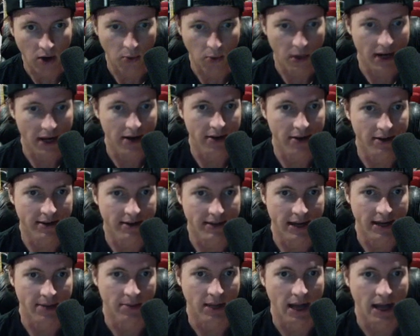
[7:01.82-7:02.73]
hear the
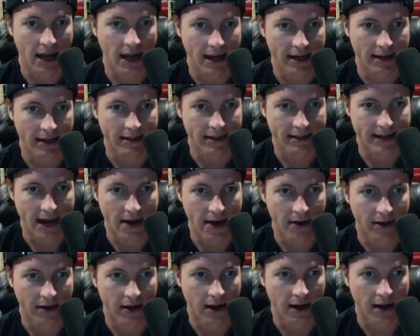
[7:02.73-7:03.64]
same line
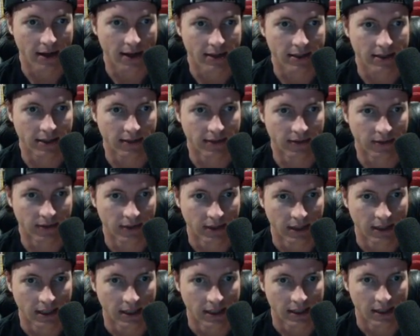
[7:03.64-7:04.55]
down an octave.
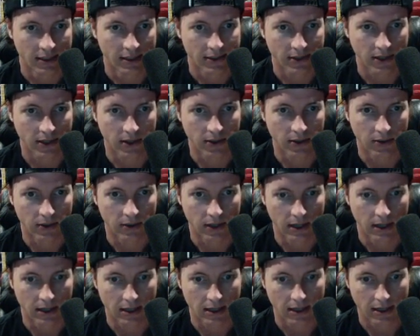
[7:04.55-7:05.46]
So
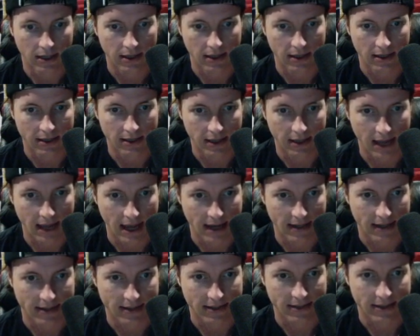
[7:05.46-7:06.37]
again,
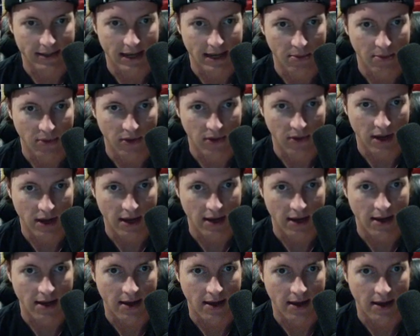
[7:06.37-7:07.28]
it's the same
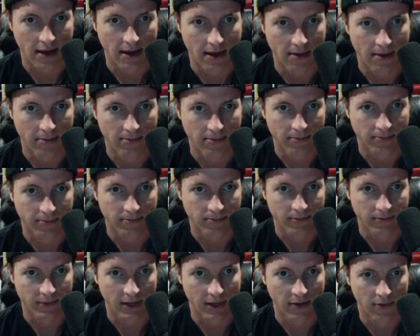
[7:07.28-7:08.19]
thing. Um,
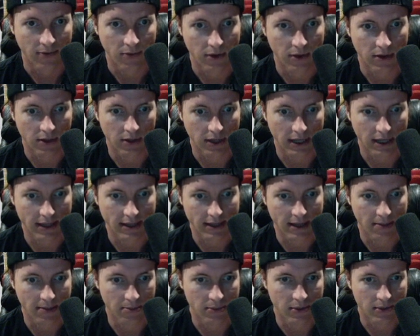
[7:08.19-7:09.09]
if we look at
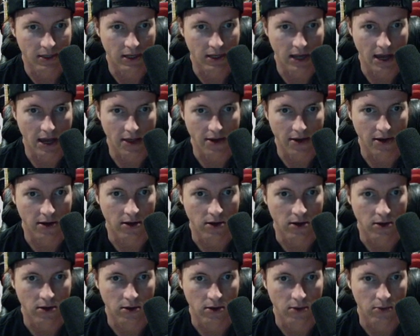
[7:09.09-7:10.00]
them together,
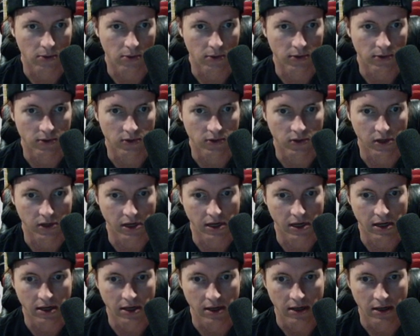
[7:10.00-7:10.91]
we'll
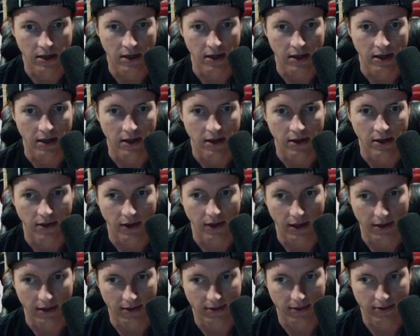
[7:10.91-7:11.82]
see
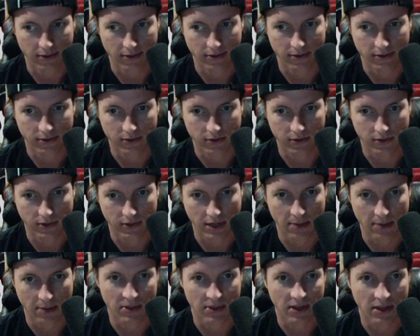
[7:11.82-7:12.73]
that
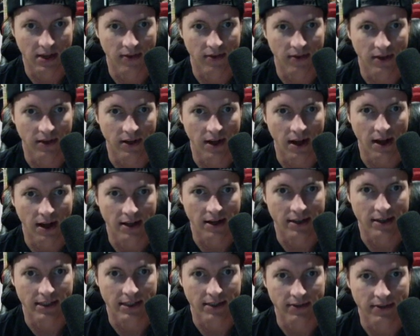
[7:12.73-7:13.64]
same stuff in
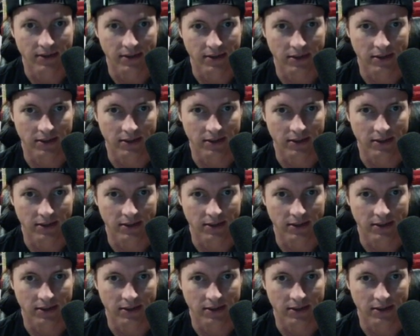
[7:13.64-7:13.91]
octaves.